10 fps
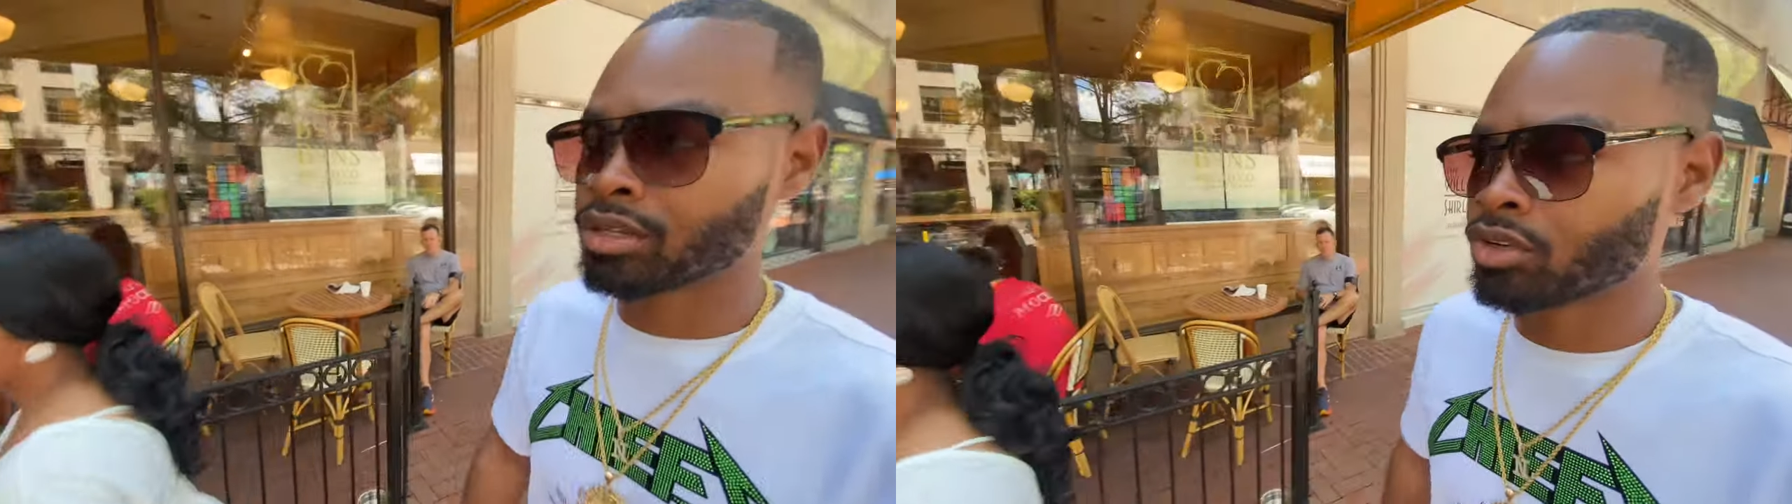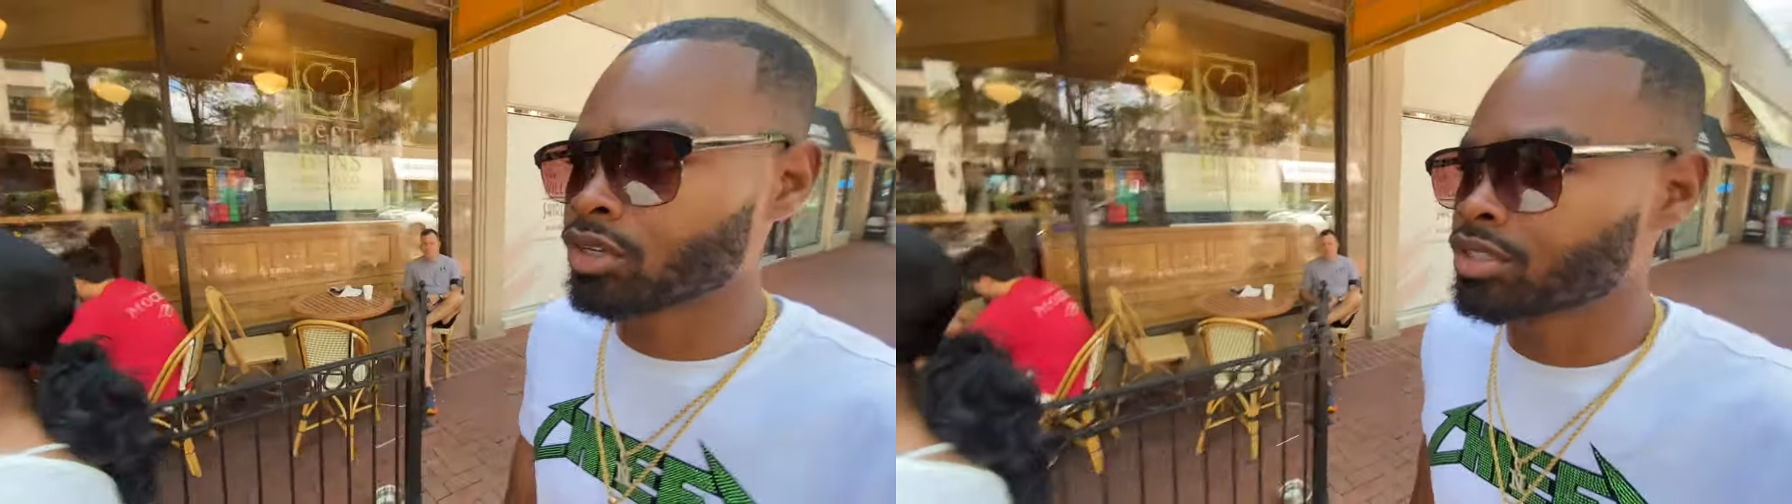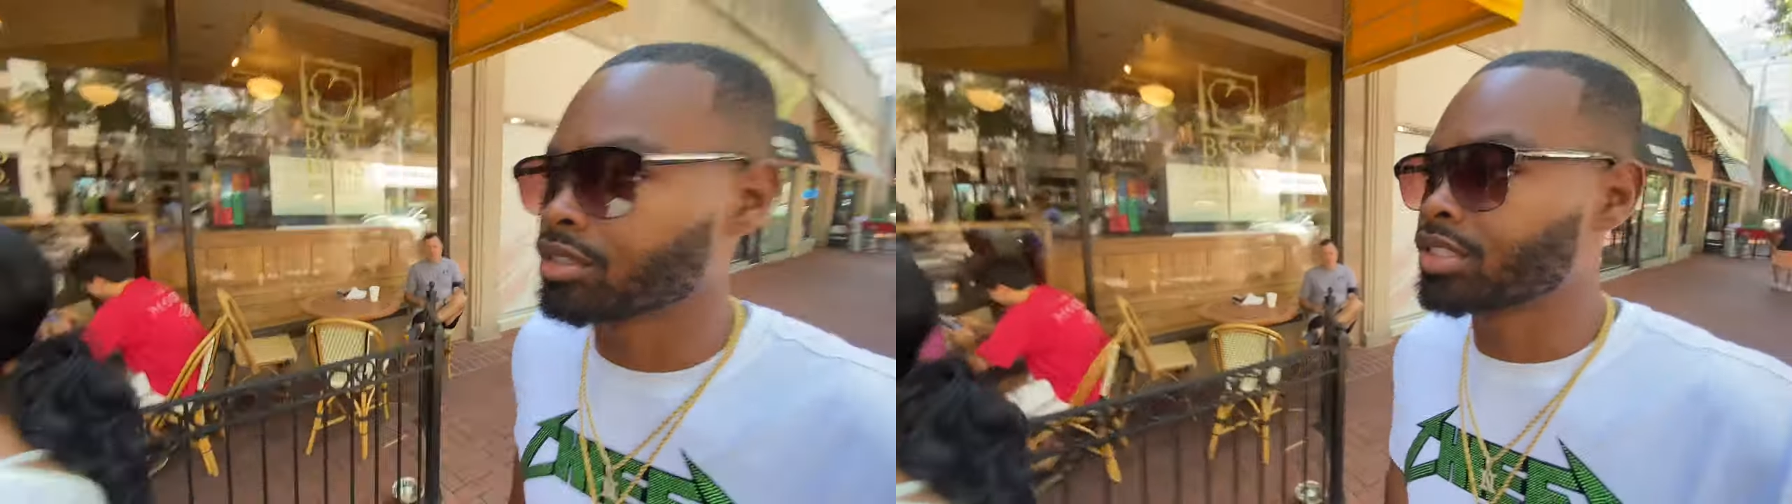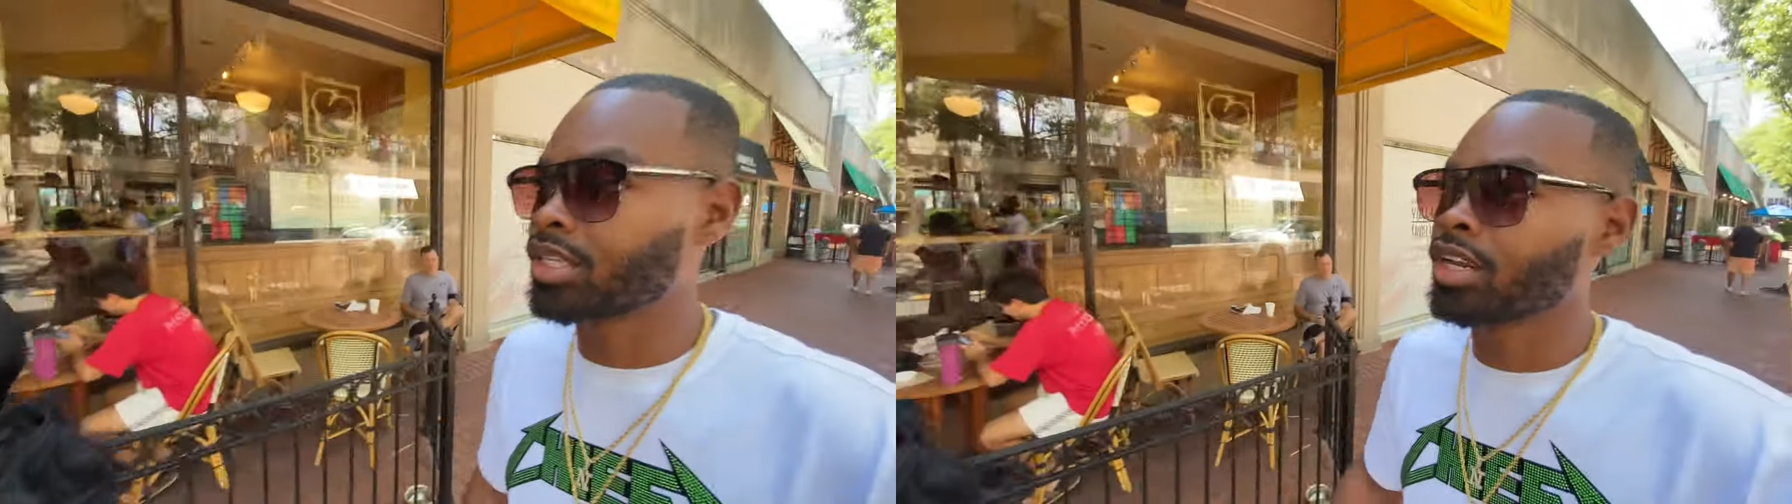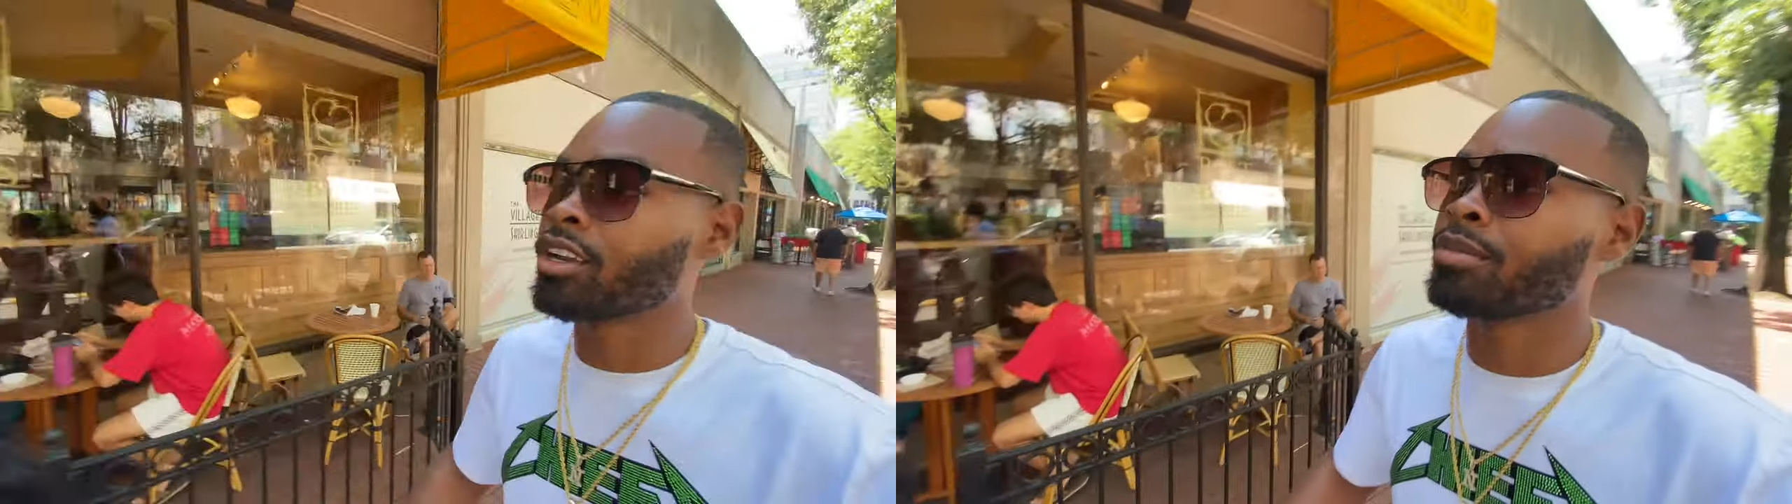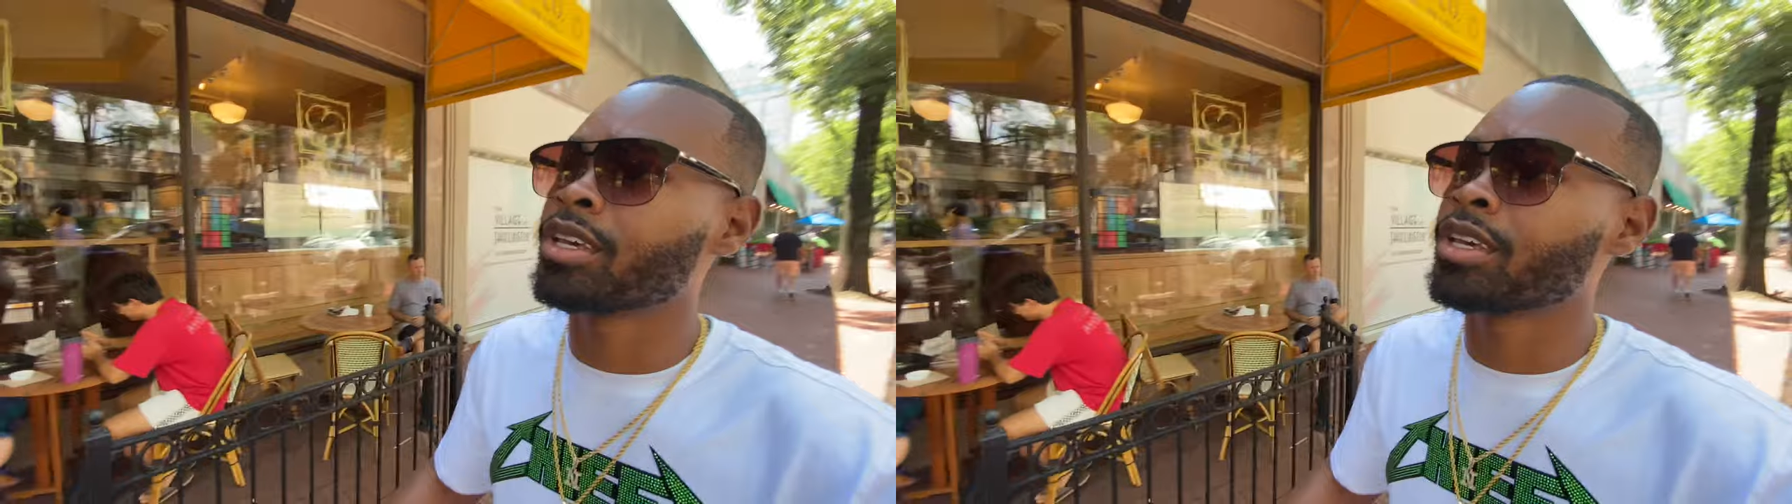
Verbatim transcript: Crystal City to be